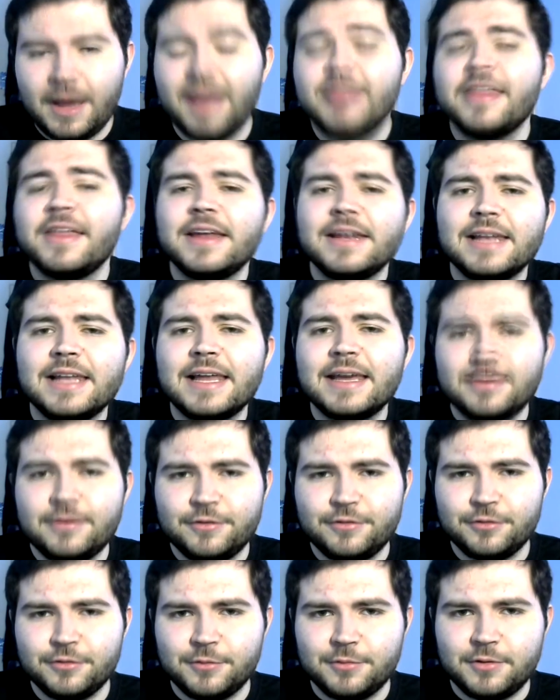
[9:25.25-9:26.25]
And then
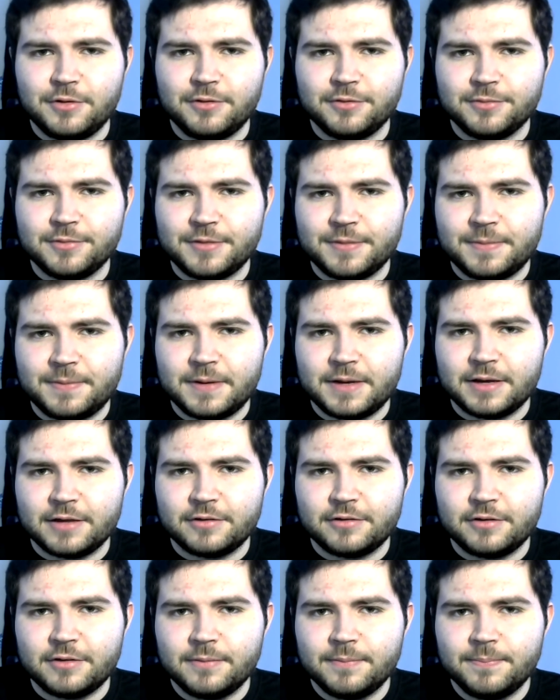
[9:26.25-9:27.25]
Leia's removed from the
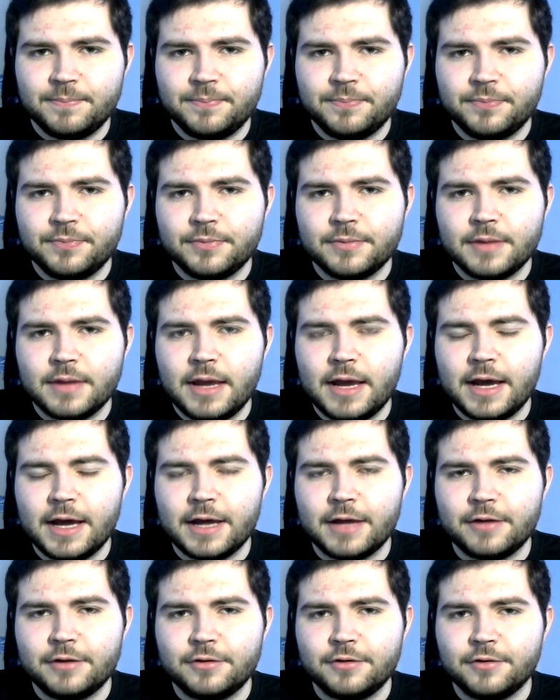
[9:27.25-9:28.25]
picture.
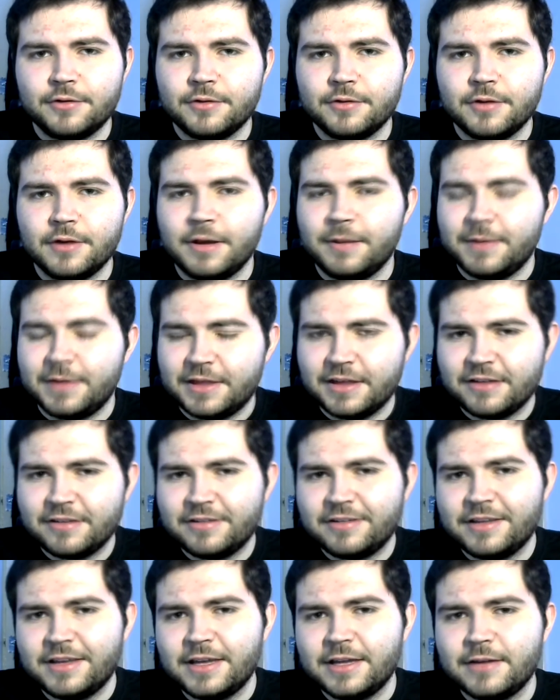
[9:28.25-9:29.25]
And, I mean, that
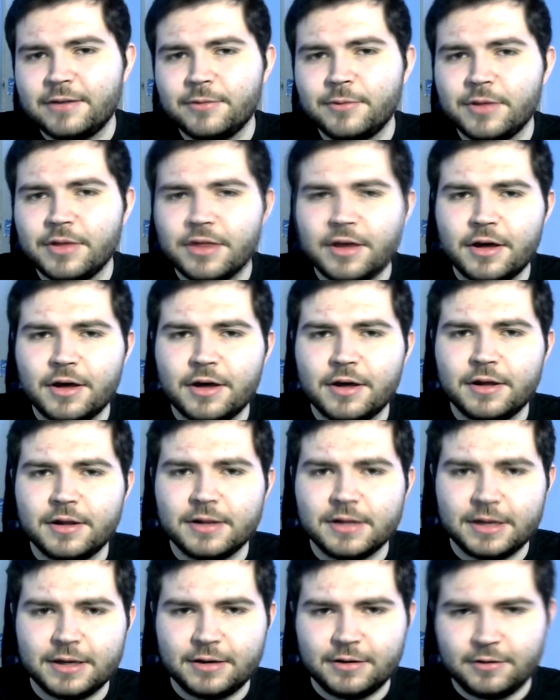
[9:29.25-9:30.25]
scene with her,
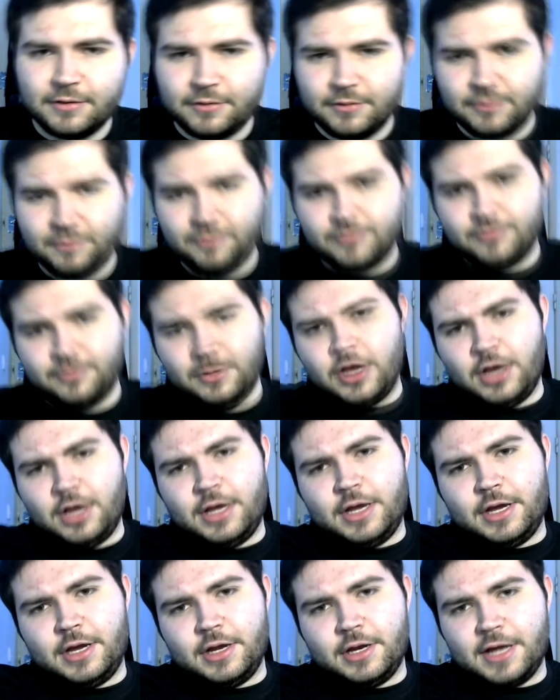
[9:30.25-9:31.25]
like,
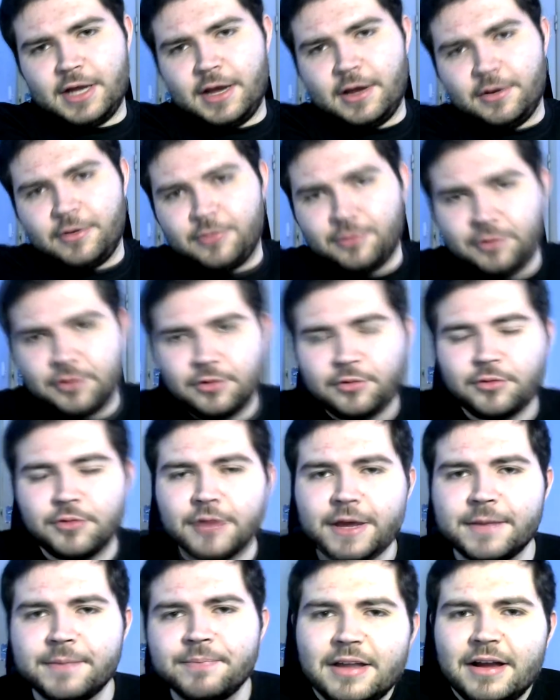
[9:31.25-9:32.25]
flying down and all
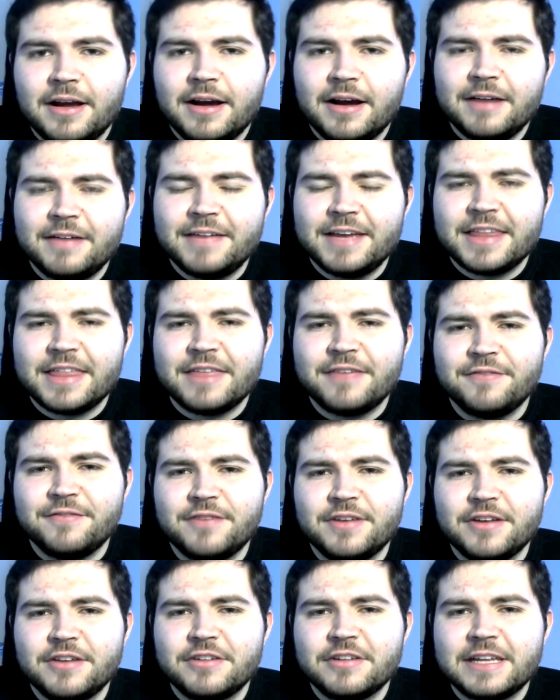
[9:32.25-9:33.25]
that. I mean, I
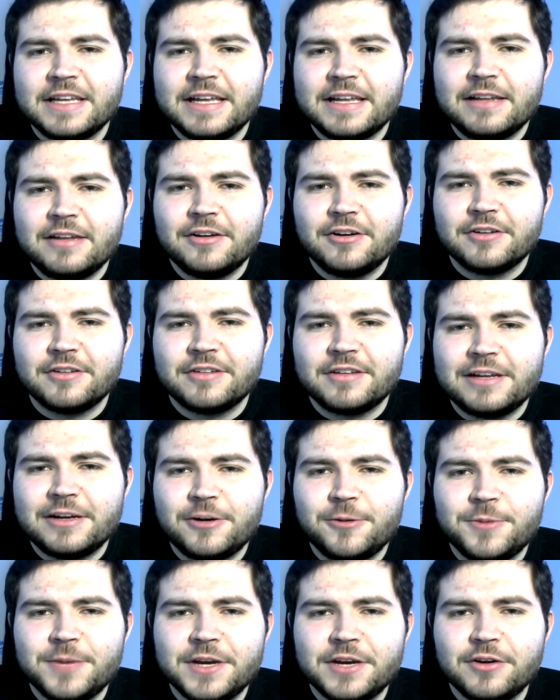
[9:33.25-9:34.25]
think visually it looks a
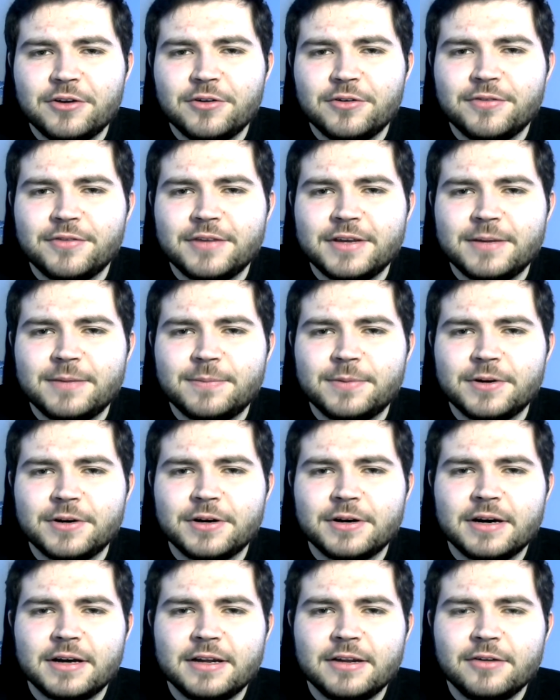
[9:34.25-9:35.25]
little bit goofy,
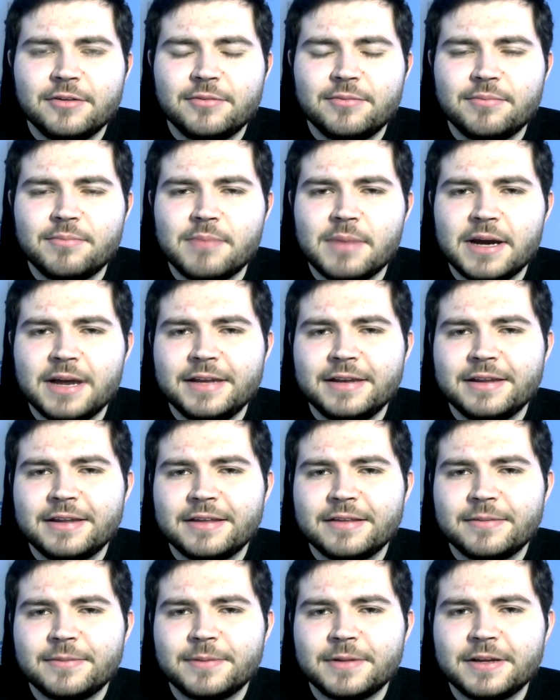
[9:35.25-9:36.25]
but I don't mind
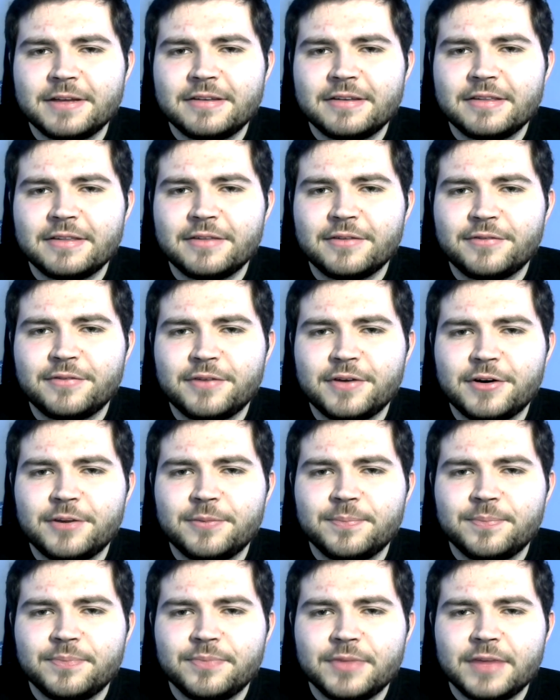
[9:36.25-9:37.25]
its place in the
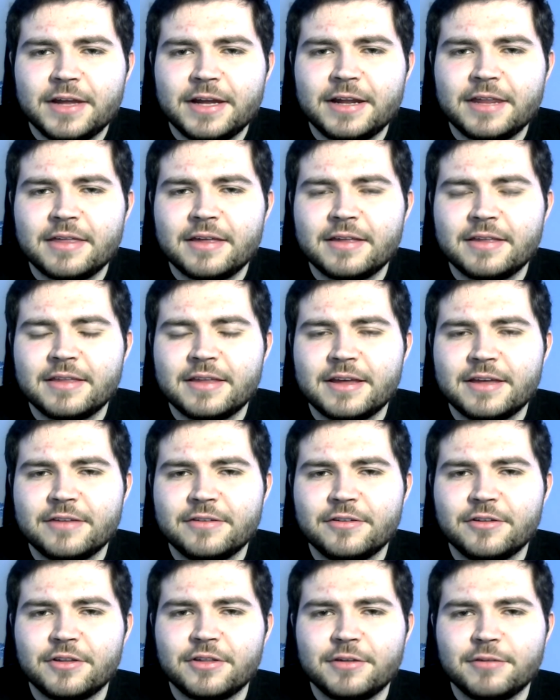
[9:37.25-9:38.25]
film, and I think
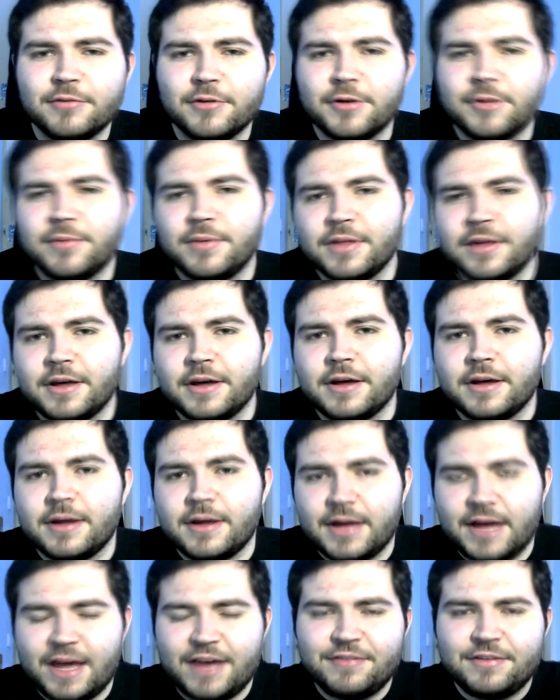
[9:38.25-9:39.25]
there's nothing wrong with
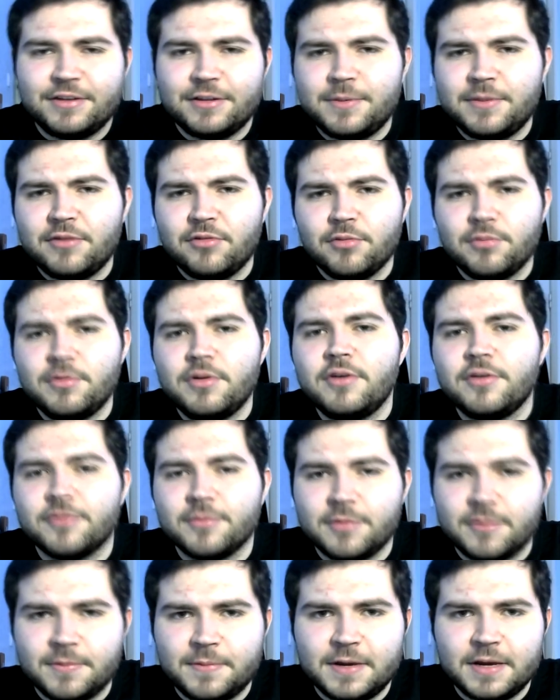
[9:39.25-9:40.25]
her having to be removed
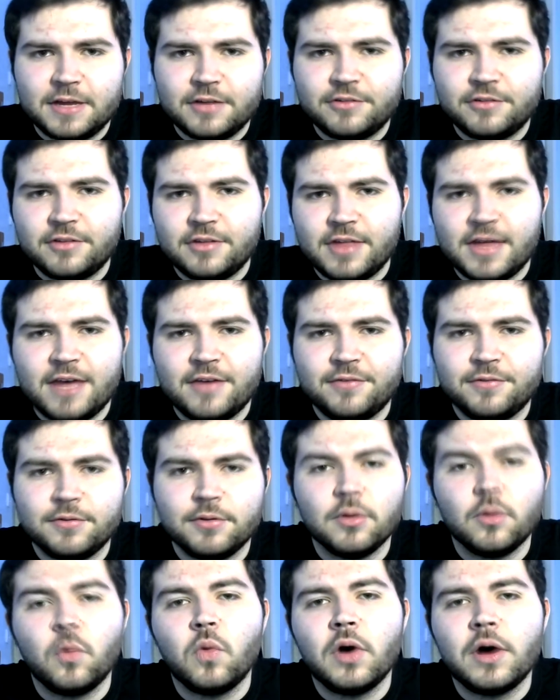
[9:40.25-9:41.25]
from the picture there
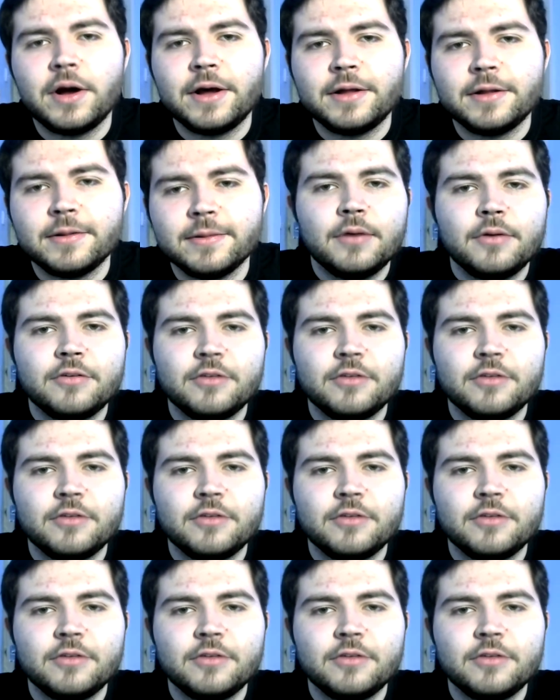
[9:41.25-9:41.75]
for a while.